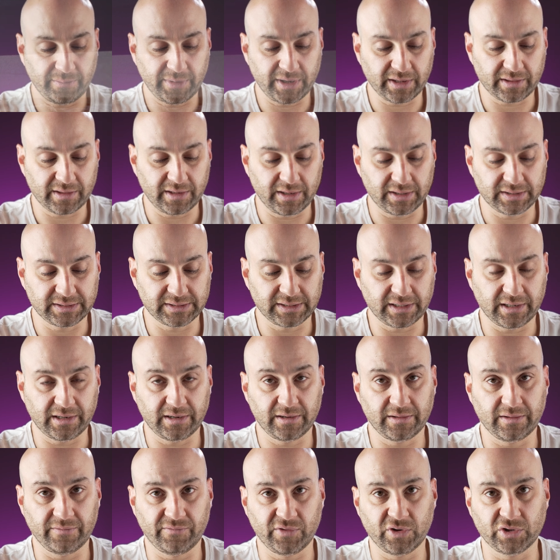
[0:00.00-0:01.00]
about this,
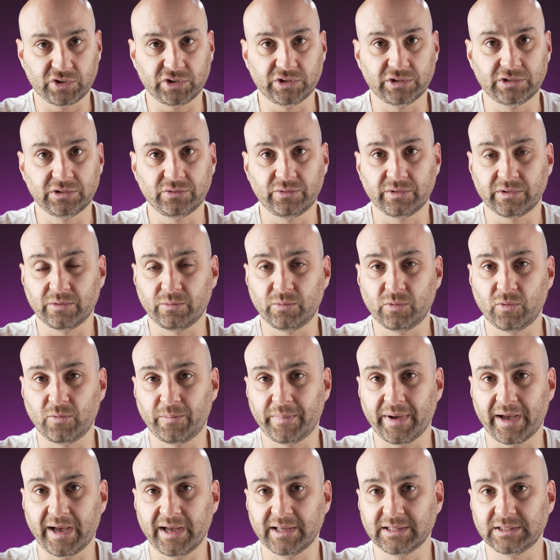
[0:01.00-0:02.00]
the version 2 of the wool
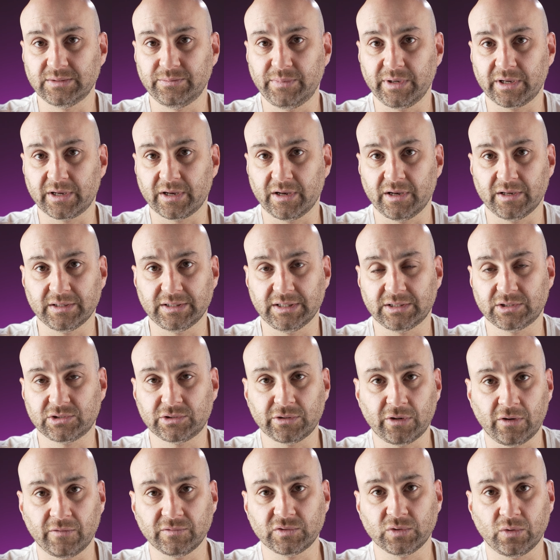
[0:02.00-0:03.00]
pads, because it
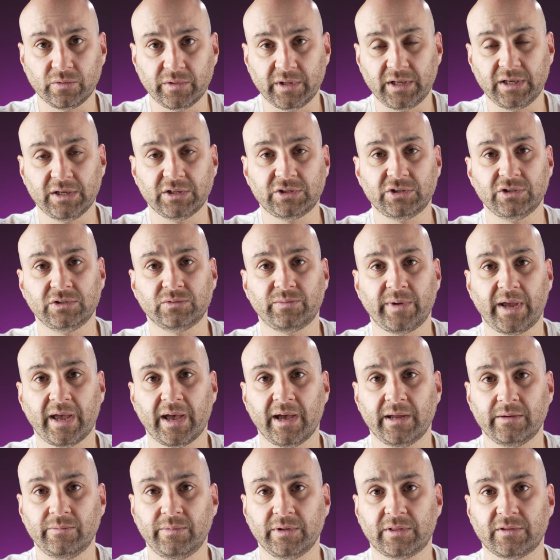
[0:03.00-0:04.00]
solves all the issues we
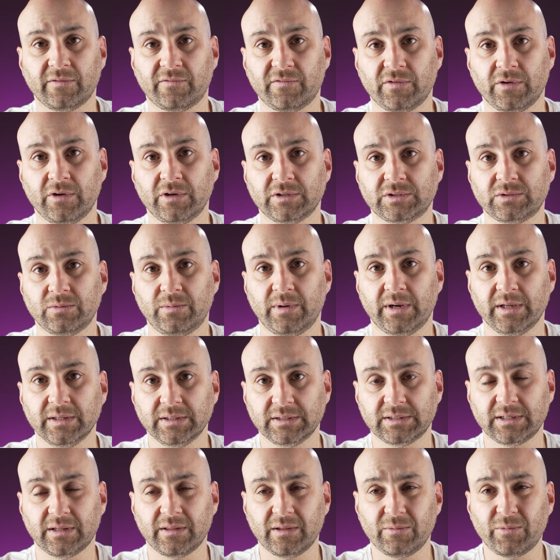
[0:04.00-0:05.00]
had with the first
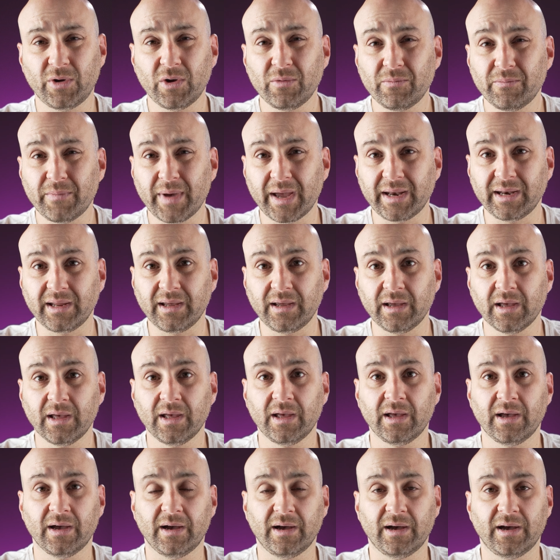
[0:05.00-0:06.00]
ones. So there weren't many,
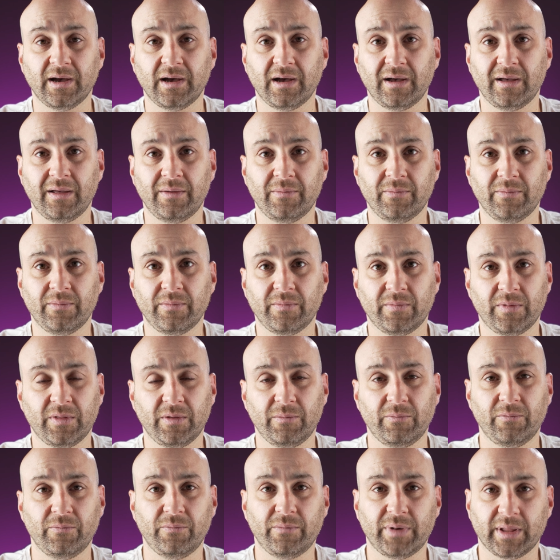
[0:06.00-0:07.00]

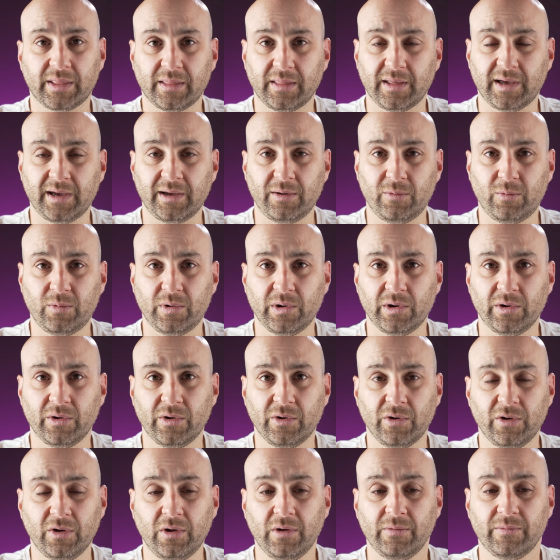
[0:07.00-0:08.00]
but
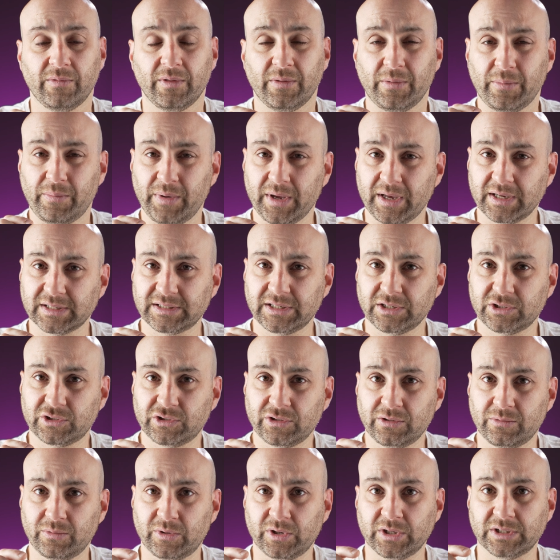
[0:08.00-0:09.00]
the biggest
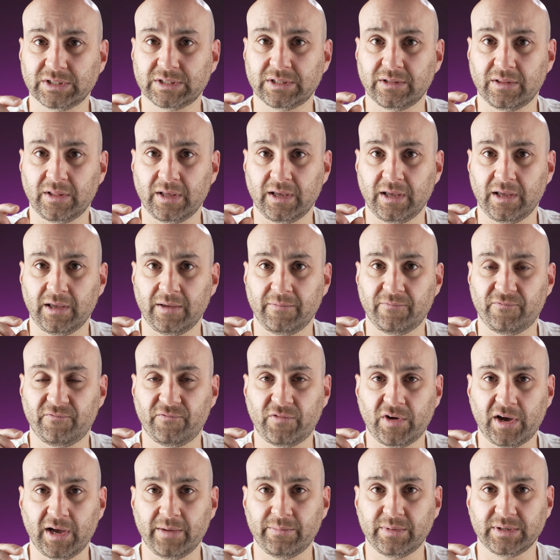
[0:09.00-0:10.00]
issue was the
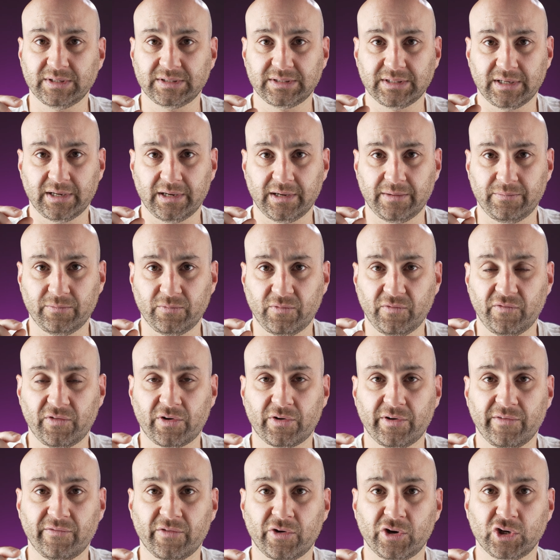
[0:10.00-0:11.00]
fibers were
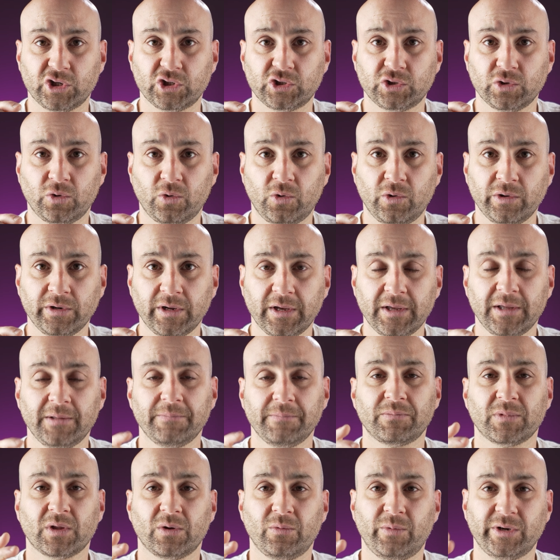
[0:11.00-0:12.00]
very short,
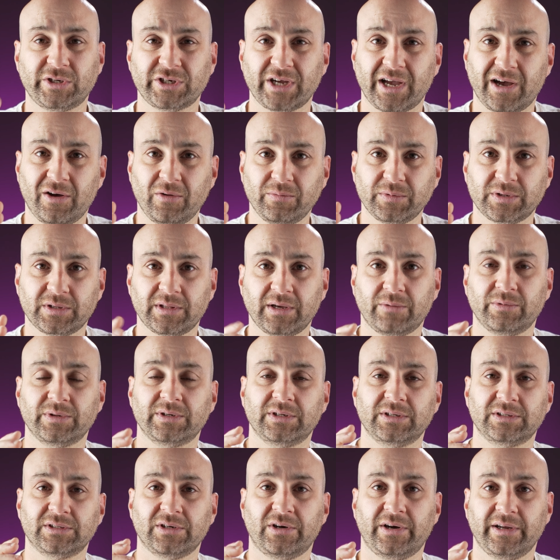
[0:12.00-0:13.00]
which helped. They were
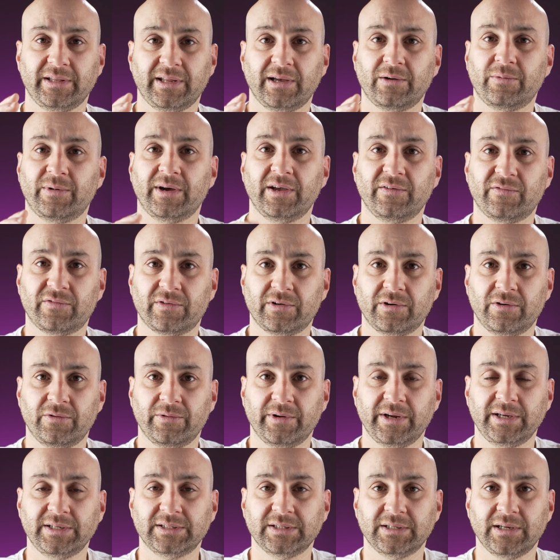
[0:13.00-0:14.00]
designed that way for a
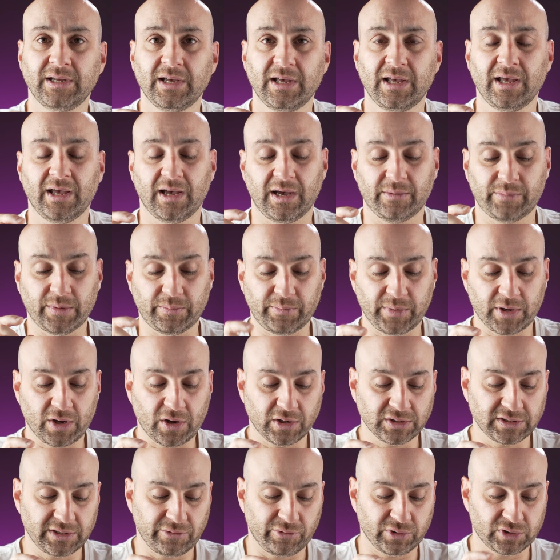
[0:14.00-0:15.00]
reason, but
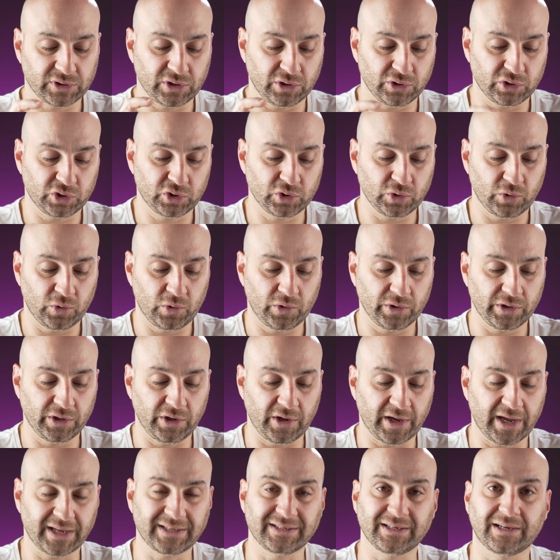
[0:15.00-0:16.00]
because they were so short,
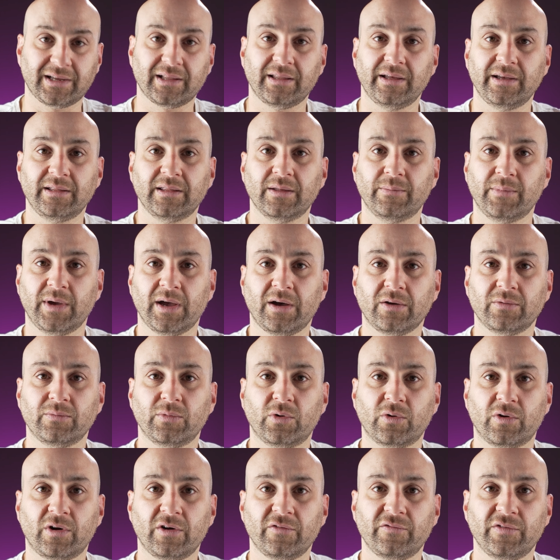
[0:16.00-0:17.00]
you had to clean them out
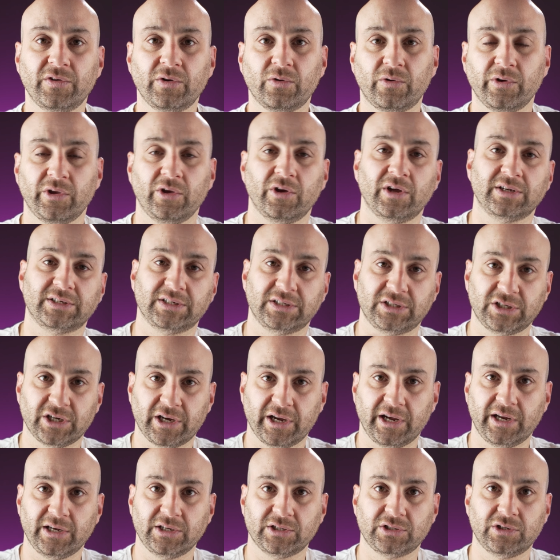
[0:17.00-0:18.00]
more often, or you had to
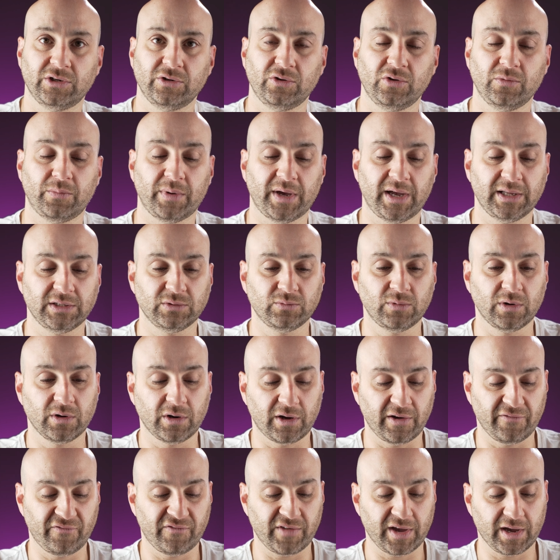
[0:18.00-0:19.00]
change to new pads. And what
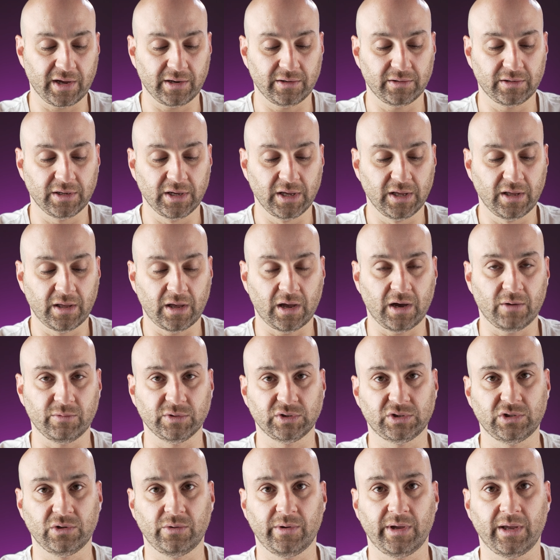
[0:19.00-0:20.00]
I found I was
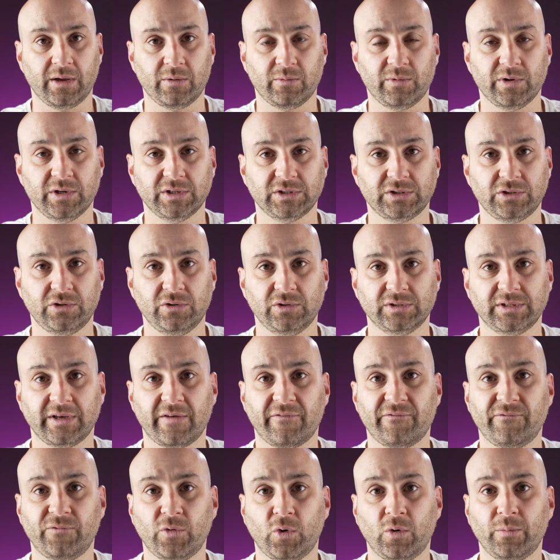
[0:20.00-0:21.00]
doing was using
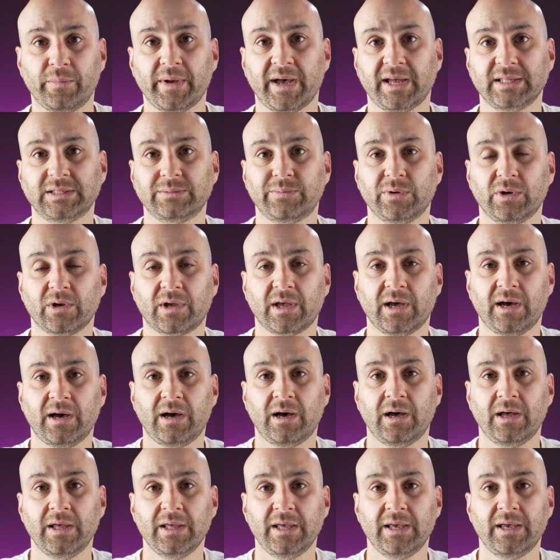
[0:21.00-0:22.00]
4 pads per
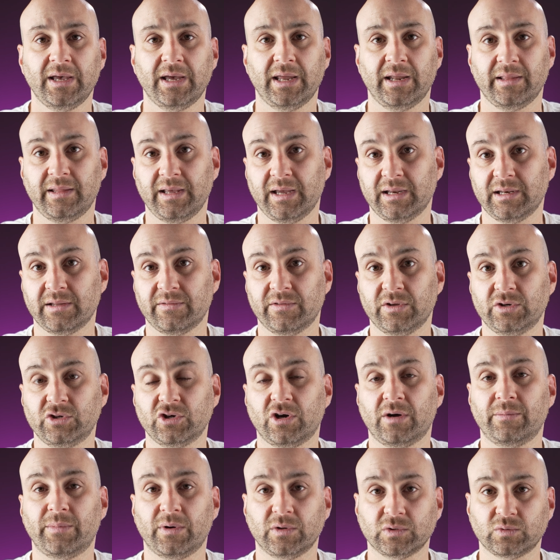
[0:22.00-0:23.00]
car. At the end of the
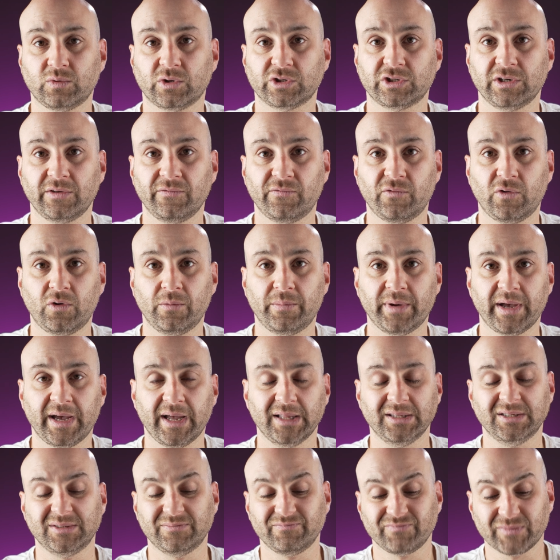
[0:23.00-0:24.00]
job, I was washing 4
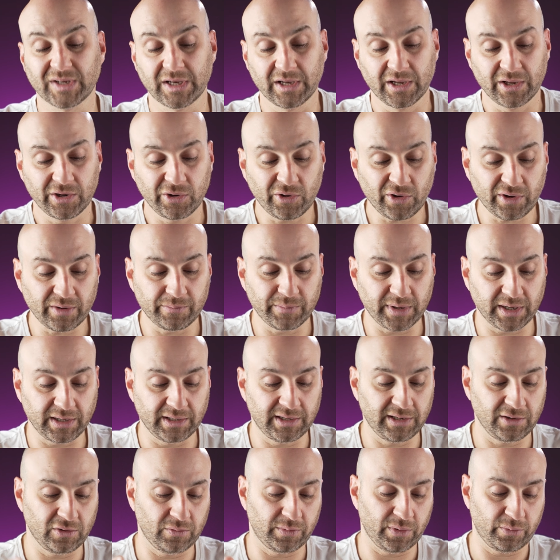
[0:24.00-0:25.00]
pads. Not a big
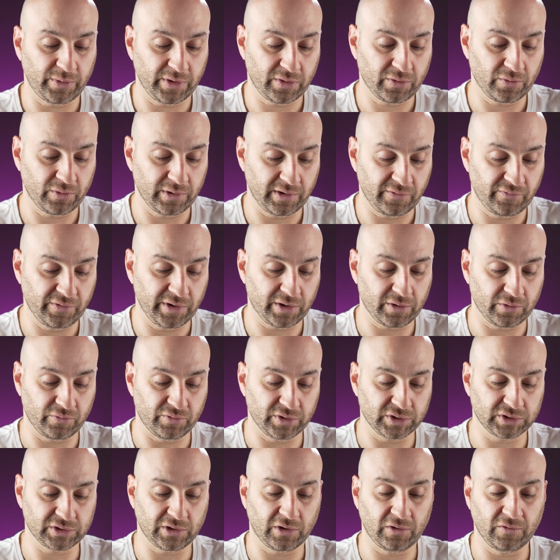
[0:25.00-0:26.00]
deal, but we thought if we could
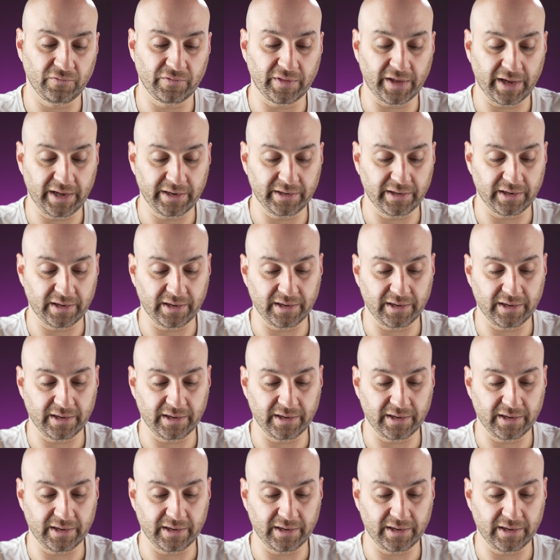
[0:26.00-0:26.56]
resolve that,